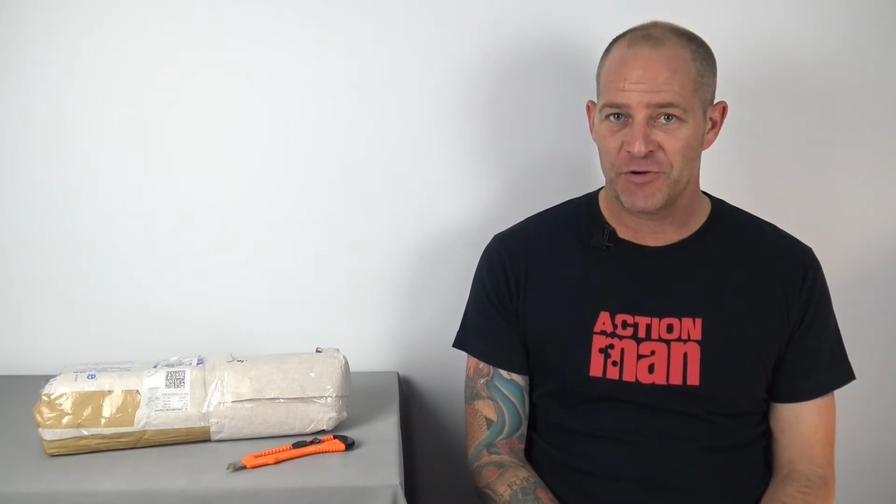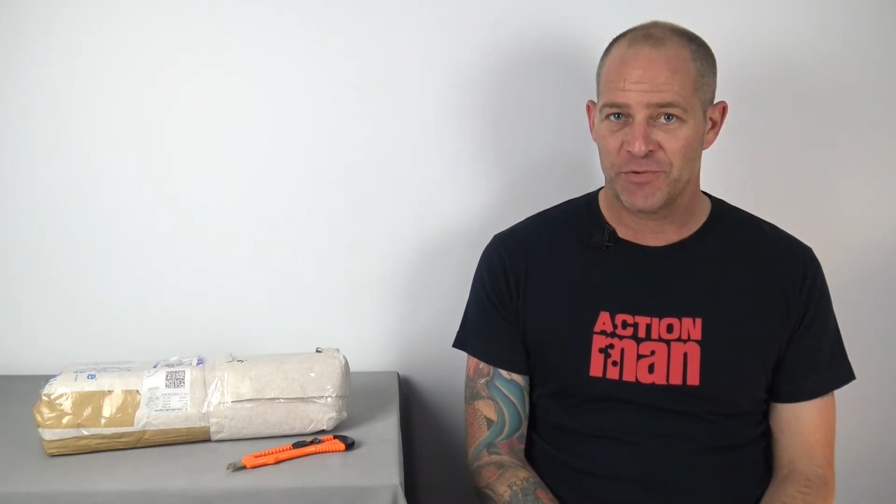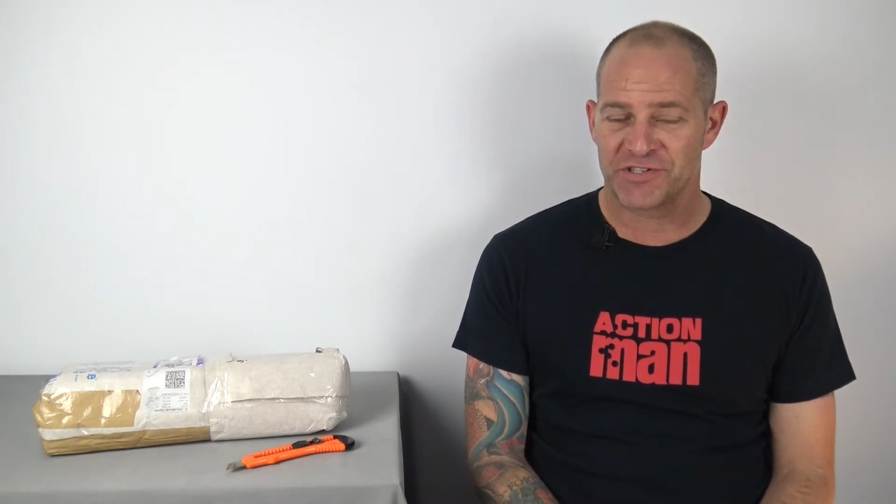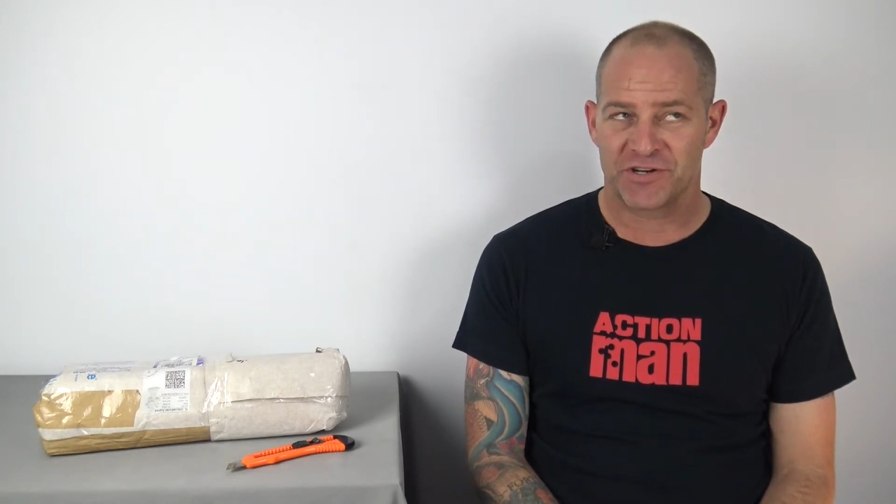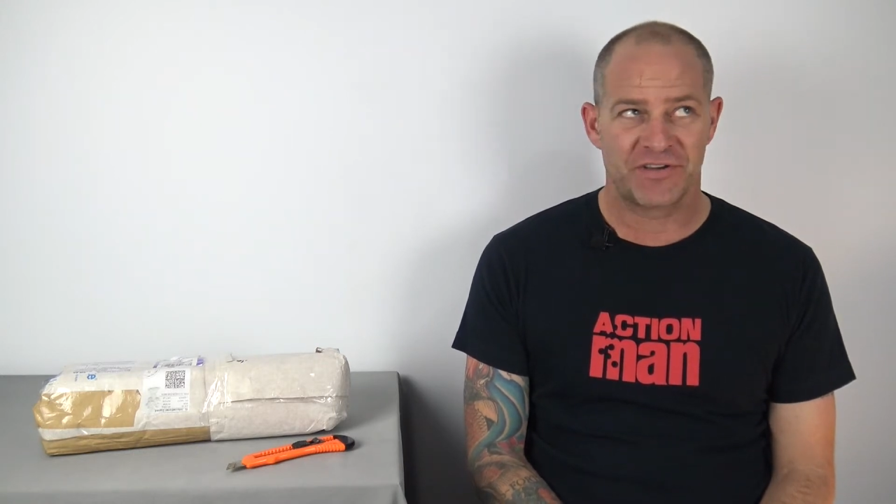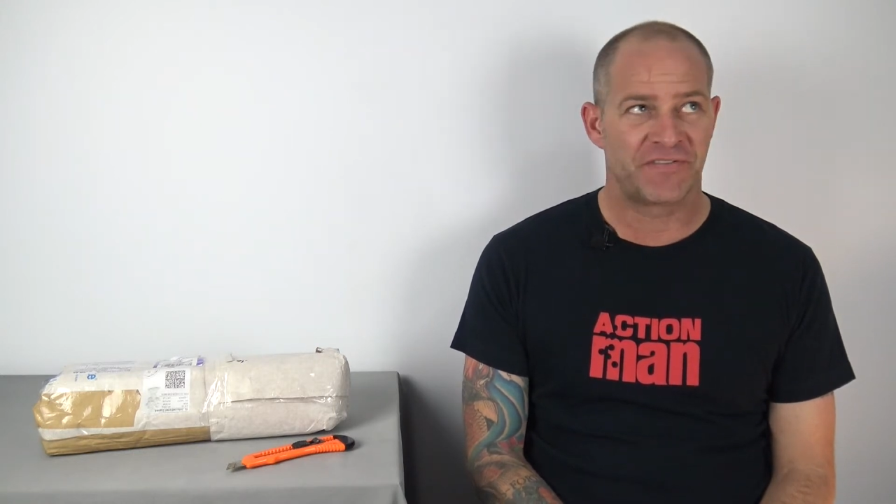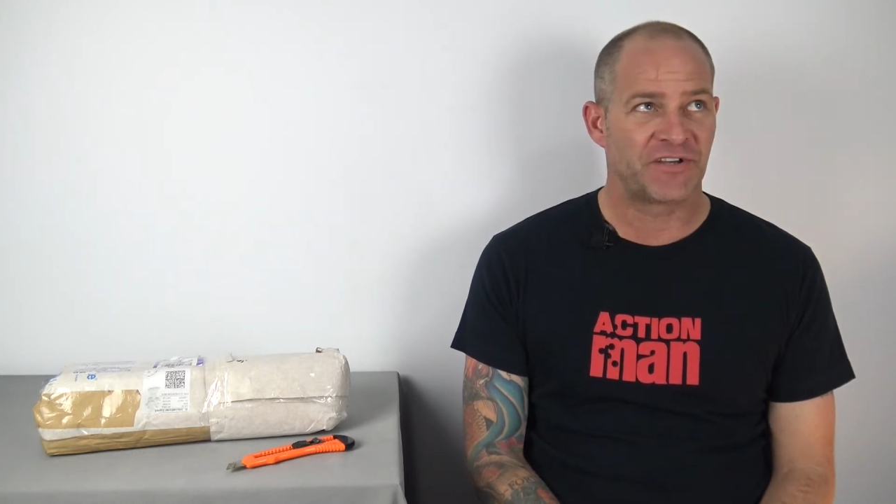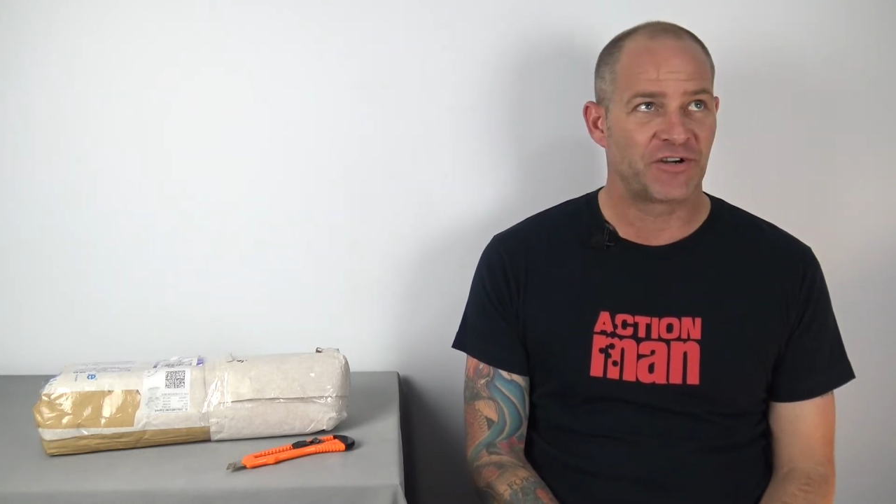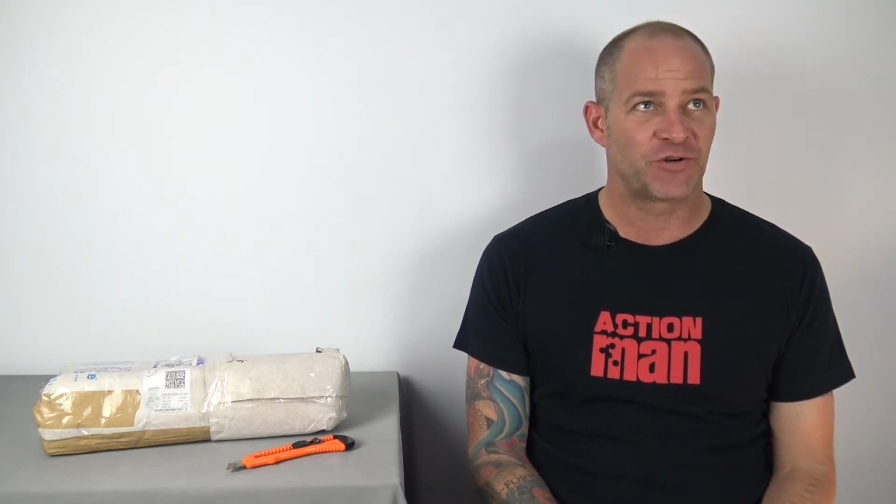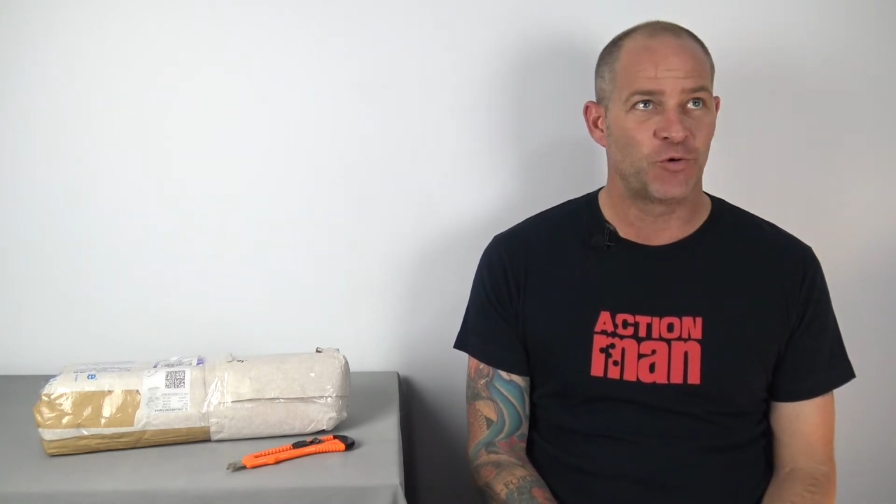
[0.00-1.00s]
which I
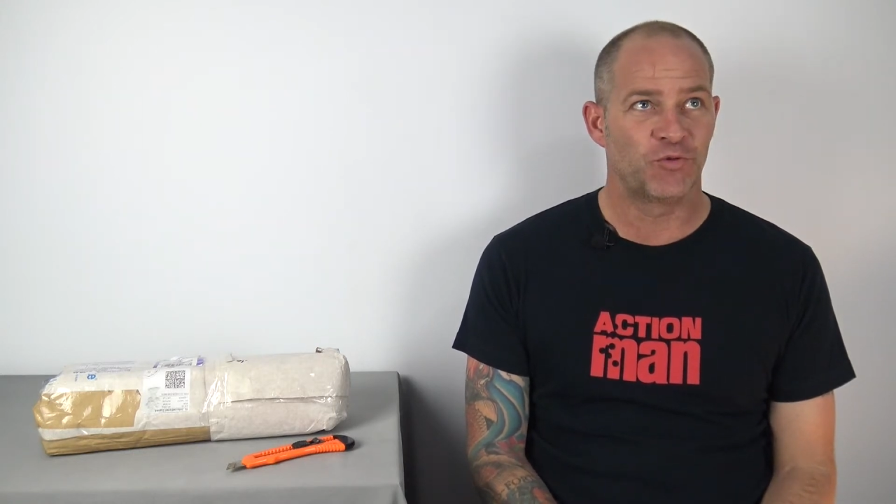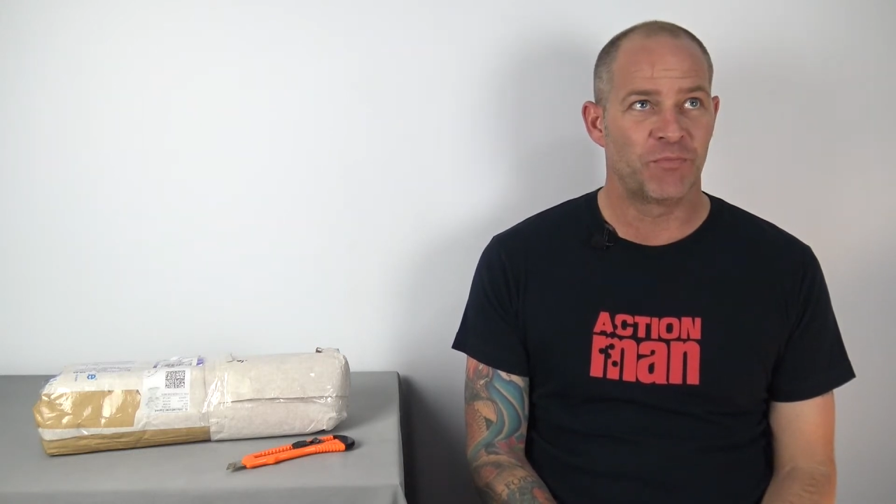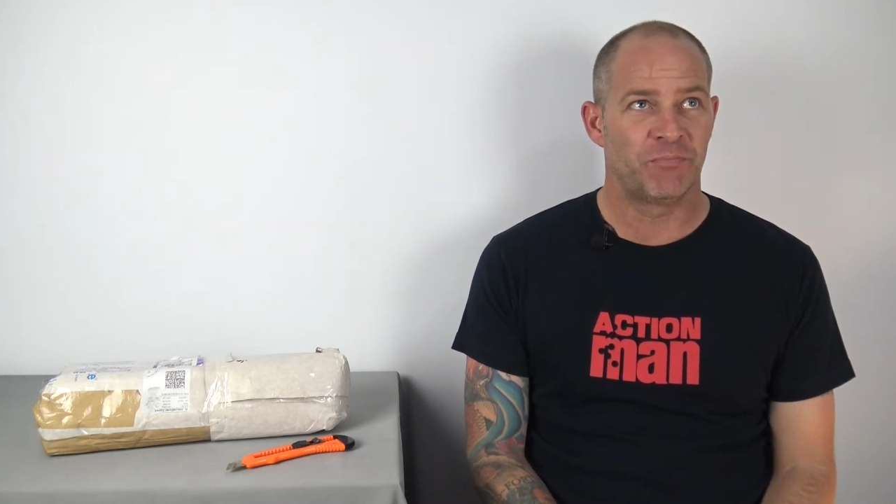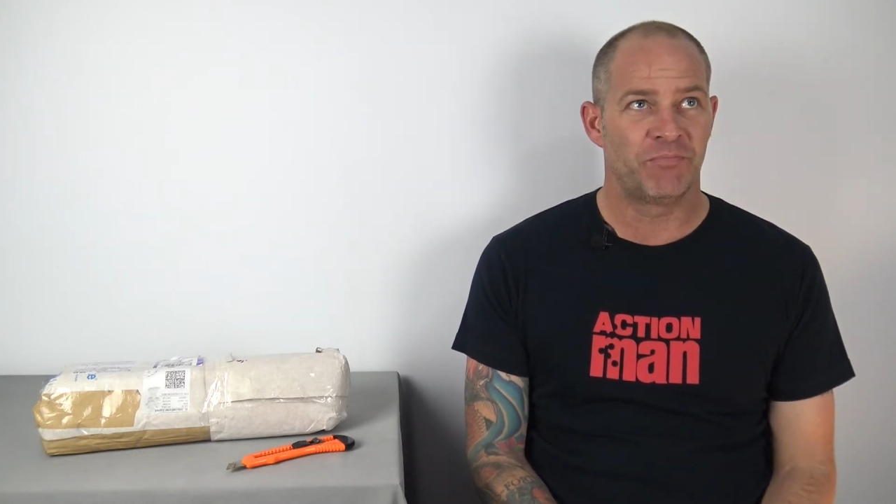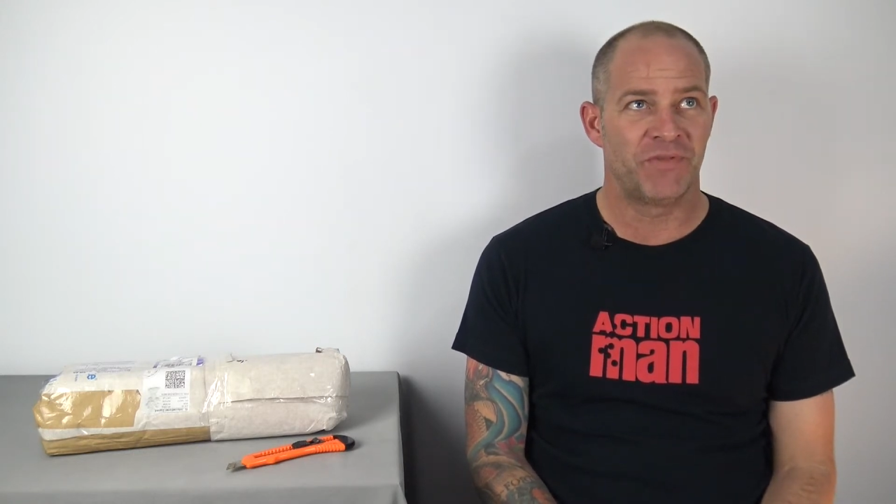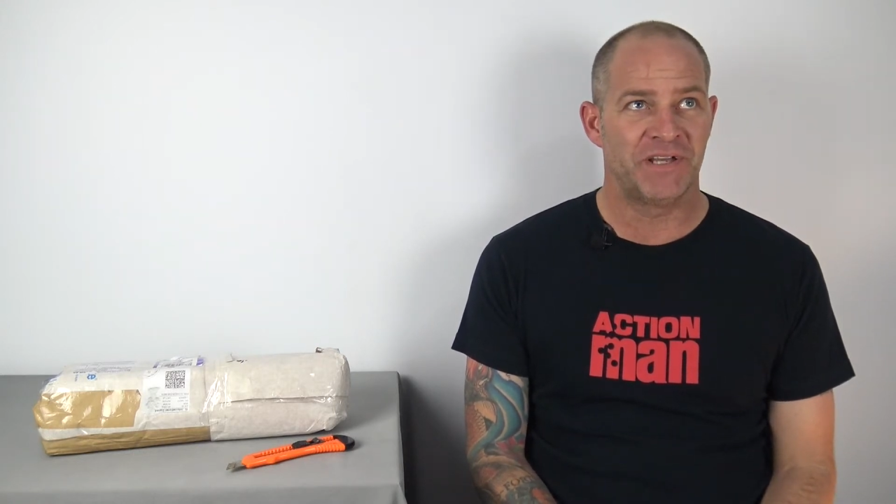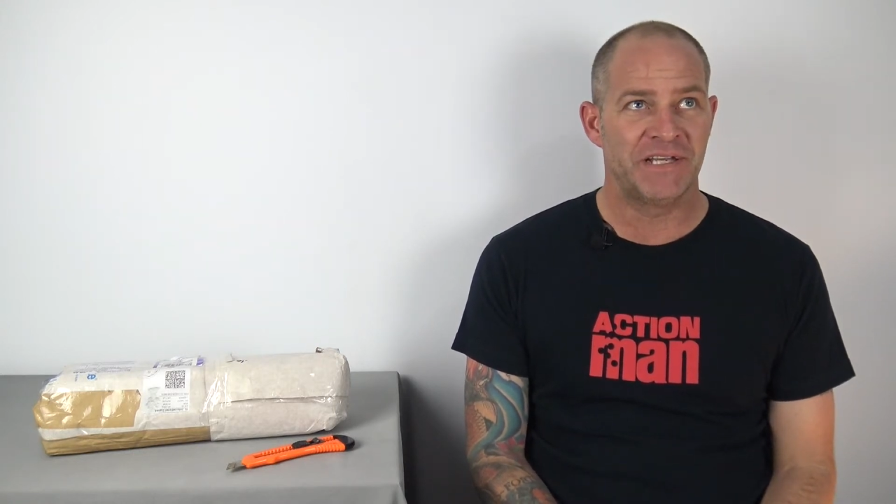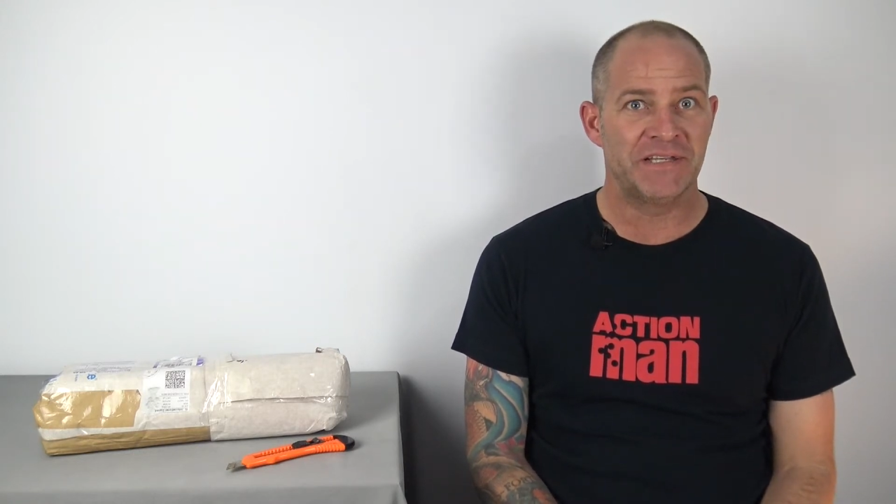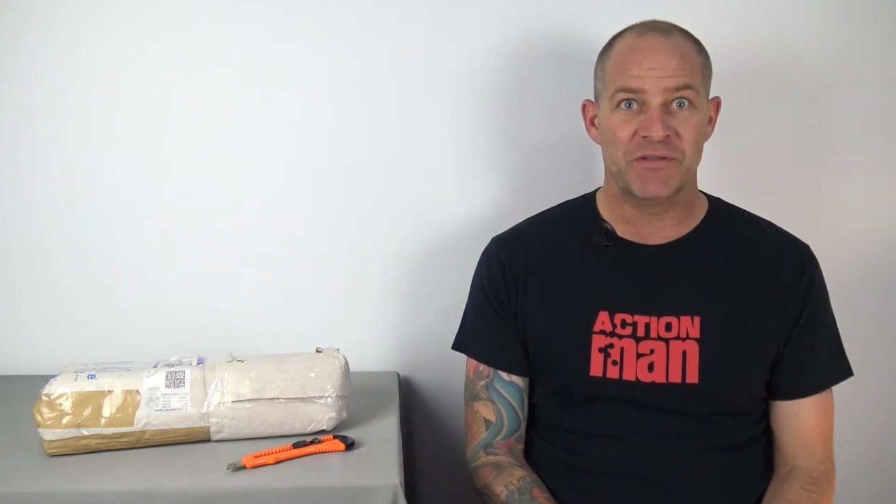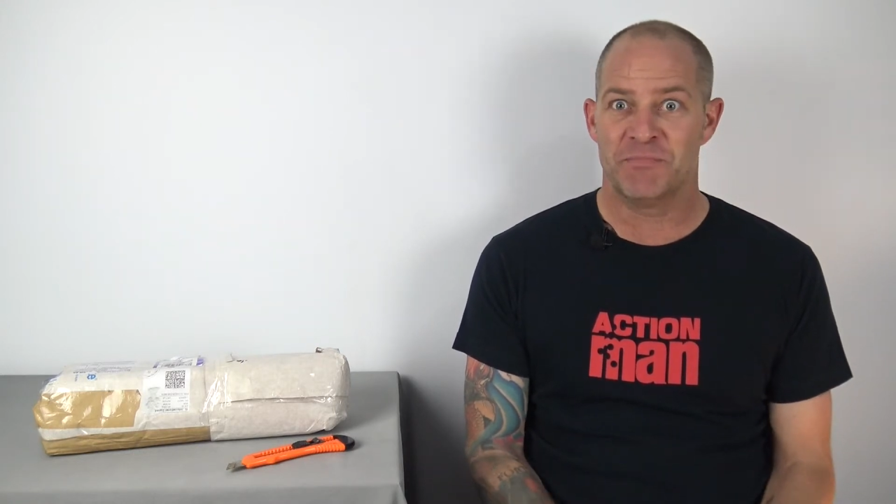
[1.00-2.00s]
think I called the